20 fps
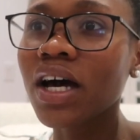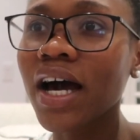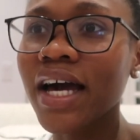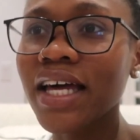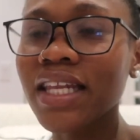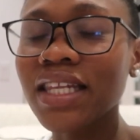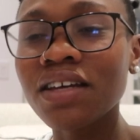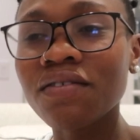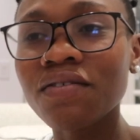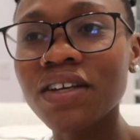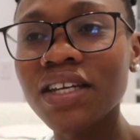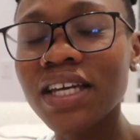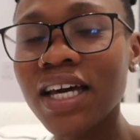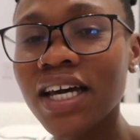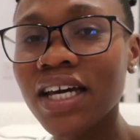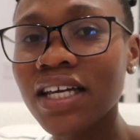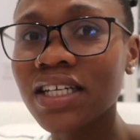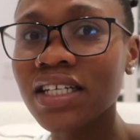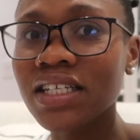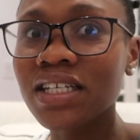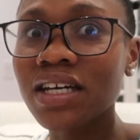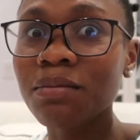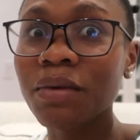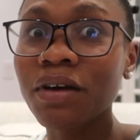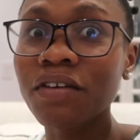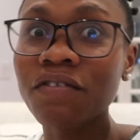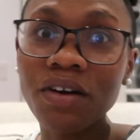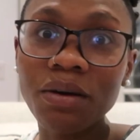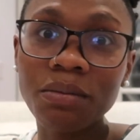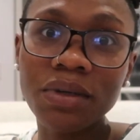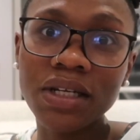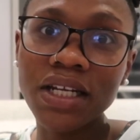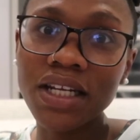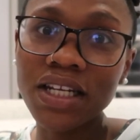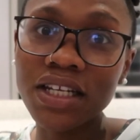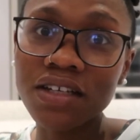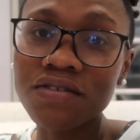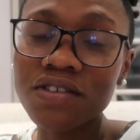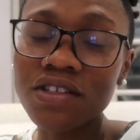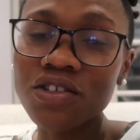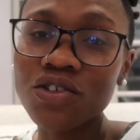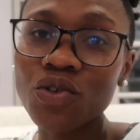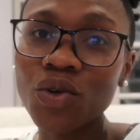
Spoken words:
I live in Canada, my family lives in